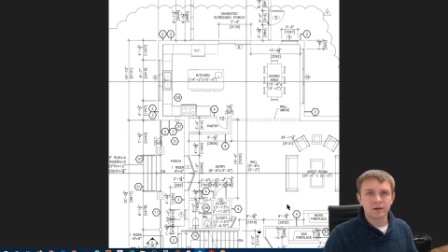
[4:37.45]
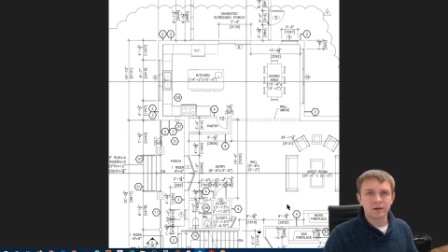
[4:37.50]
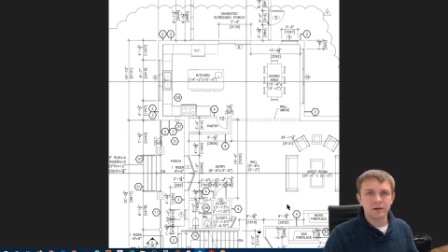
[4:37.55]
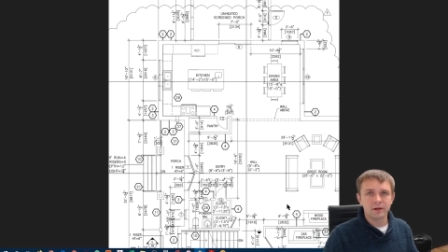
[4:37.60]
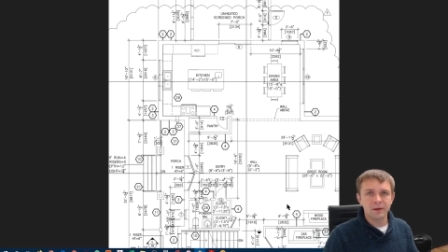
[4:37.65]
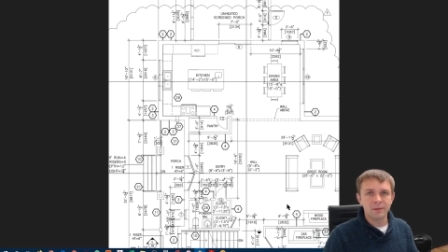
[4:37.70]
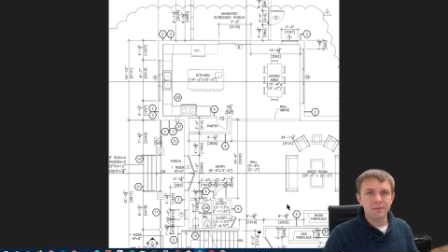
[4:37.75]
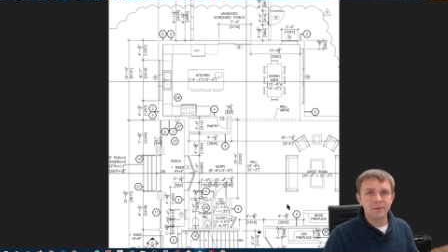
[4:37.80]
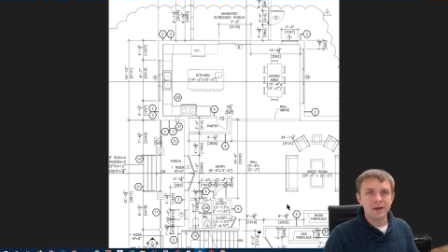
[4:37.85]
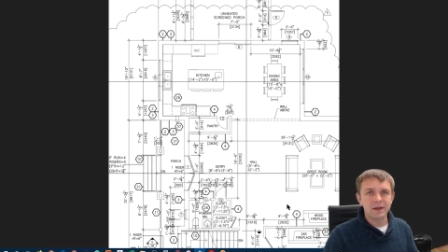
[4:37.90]

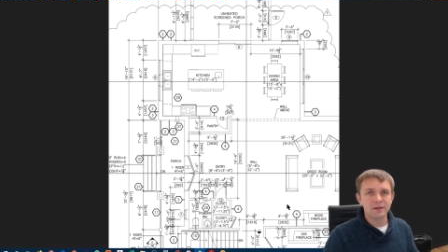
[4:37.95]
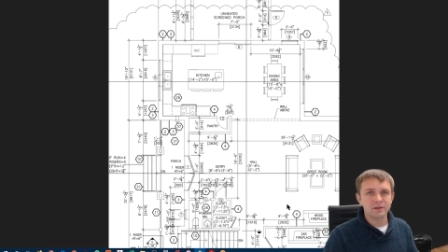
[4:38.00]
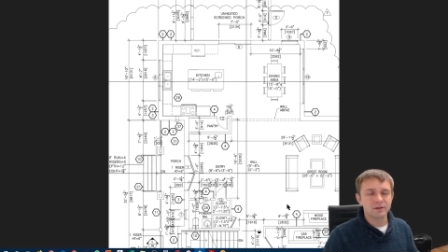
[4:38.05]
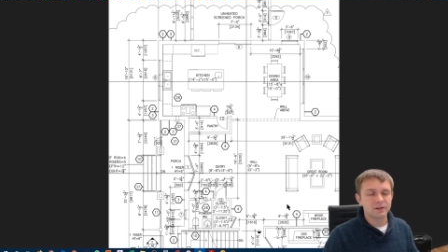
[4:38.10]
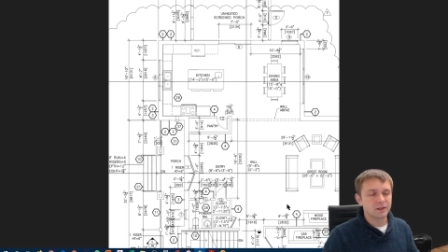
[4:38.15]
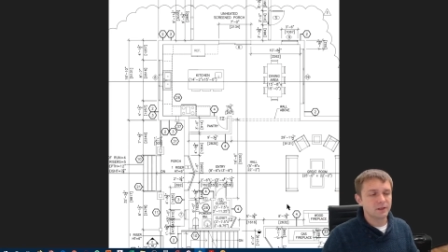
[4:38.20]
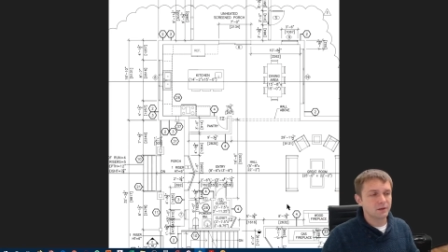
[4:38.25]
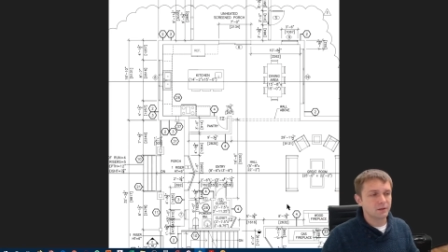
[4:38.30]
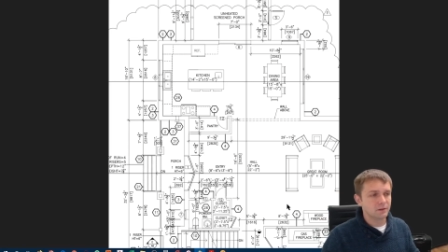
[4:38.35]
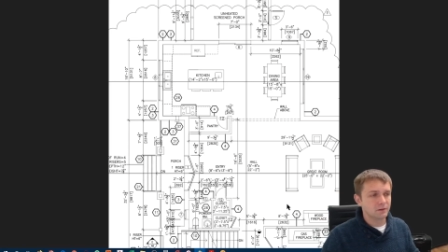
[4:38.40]

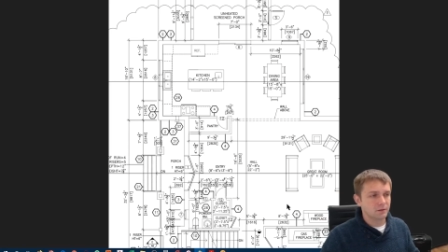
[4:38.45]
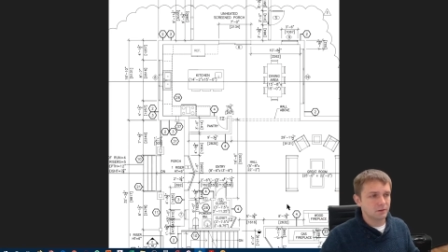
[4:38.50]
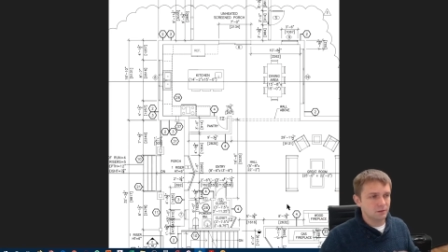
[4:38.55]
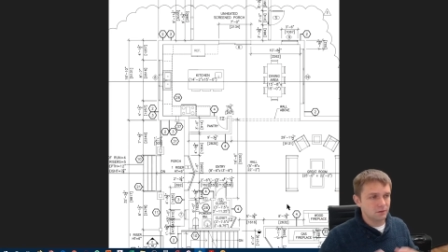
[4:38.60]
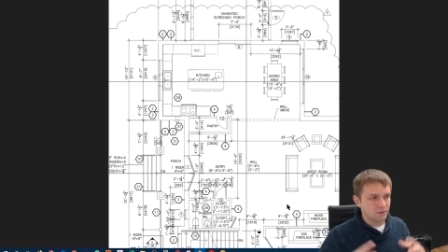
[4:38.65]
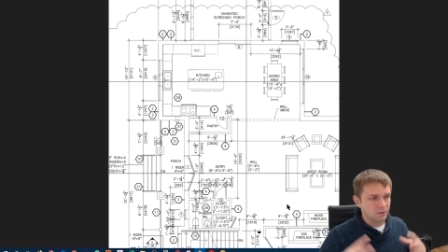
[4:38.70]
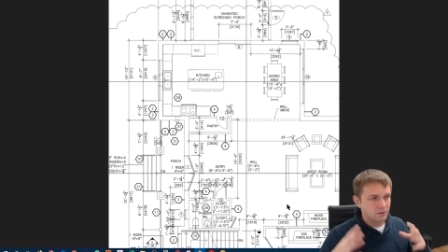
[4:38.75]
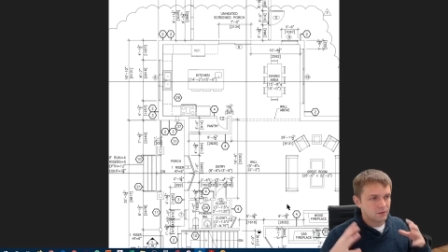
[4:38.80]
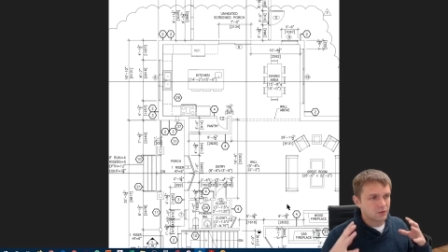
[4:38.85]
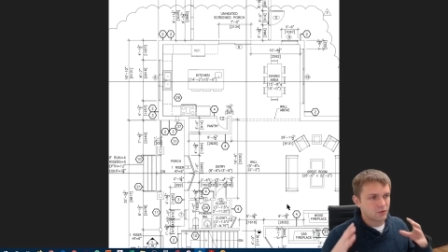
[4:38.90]
amazing
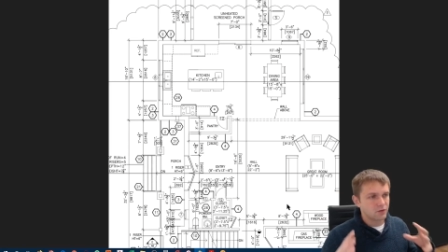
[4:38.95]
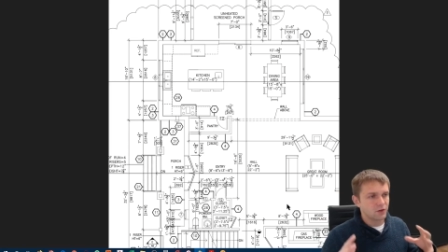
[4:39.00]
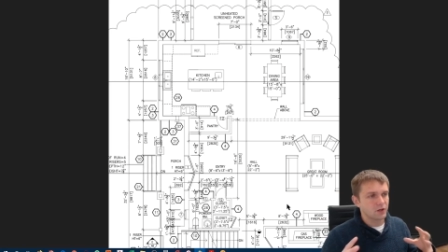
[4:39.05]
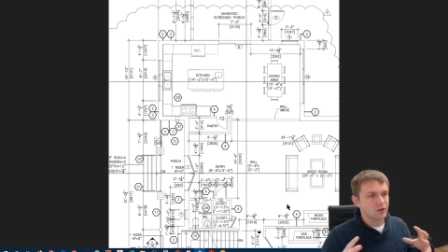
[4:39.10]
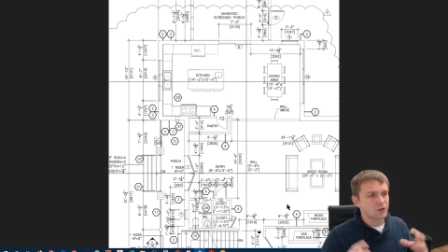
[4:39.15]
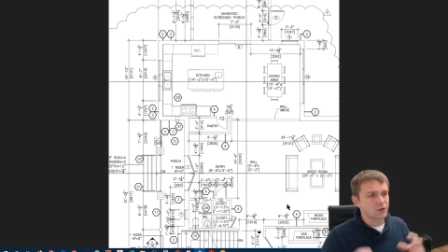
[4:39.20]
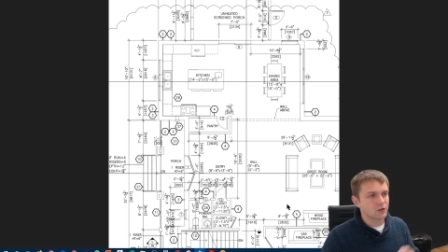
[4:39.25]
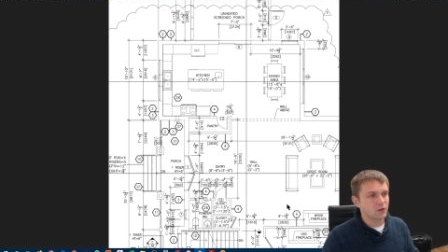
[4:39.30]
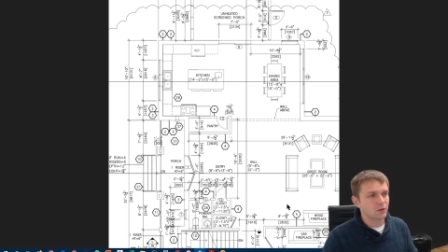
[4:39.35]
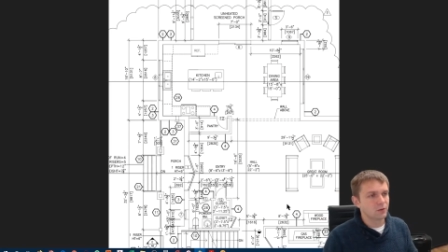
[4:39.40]

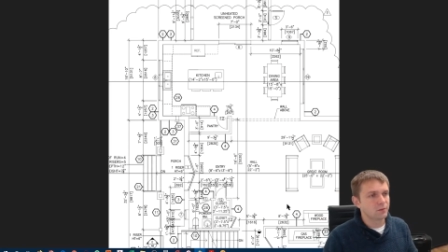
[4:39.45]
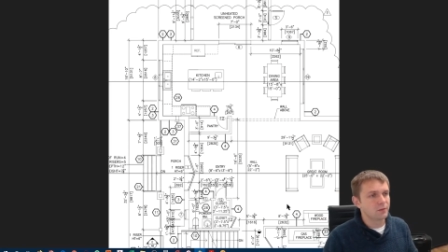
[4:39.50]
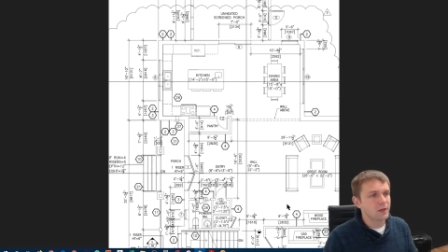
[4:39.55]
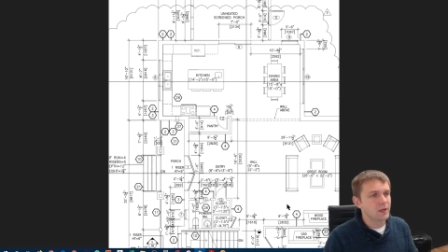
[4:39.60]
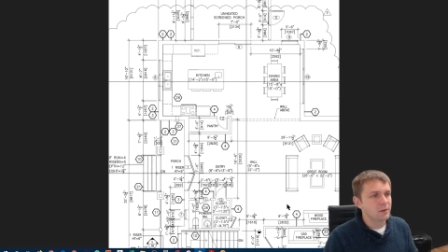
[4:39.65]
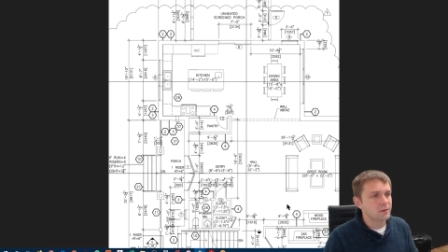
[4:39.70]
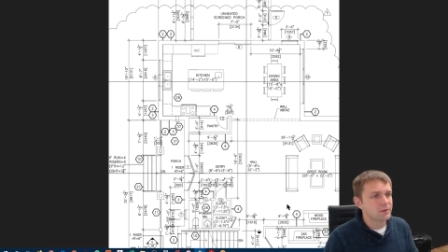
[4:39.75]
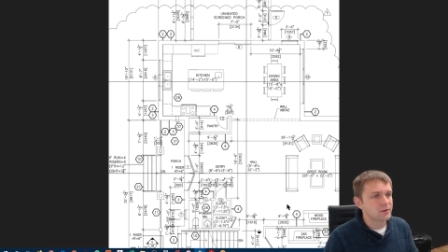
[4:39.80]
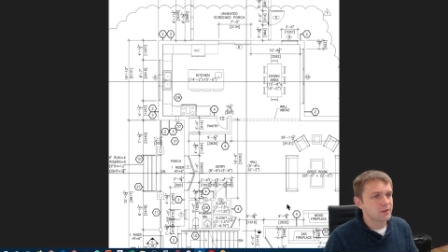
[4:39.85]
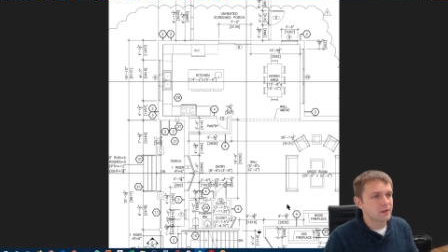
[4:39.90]
structural beams